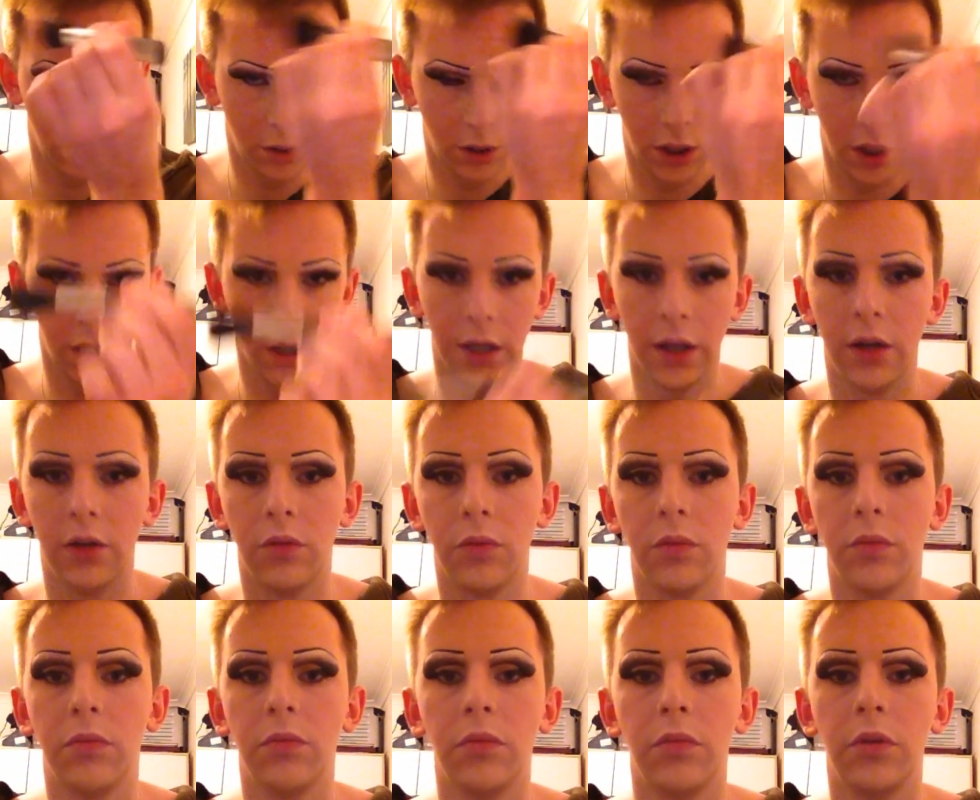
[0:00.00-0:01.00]
take it out
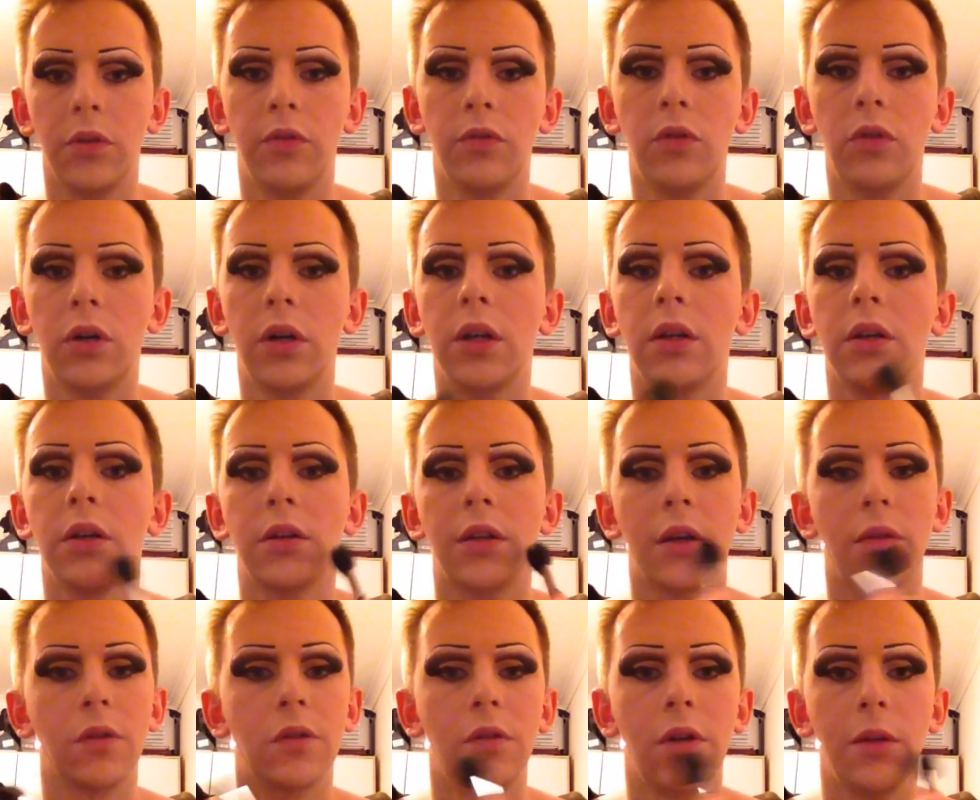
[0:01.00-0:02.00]
my forehead because
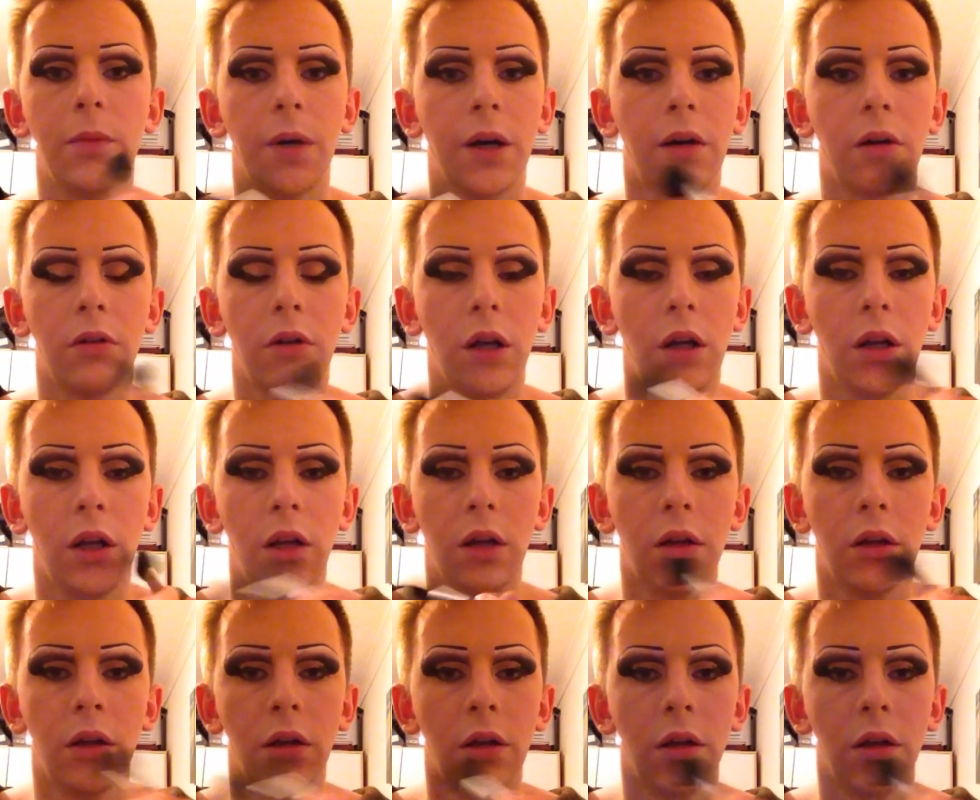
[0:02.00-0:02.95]
that was really powdery earlier,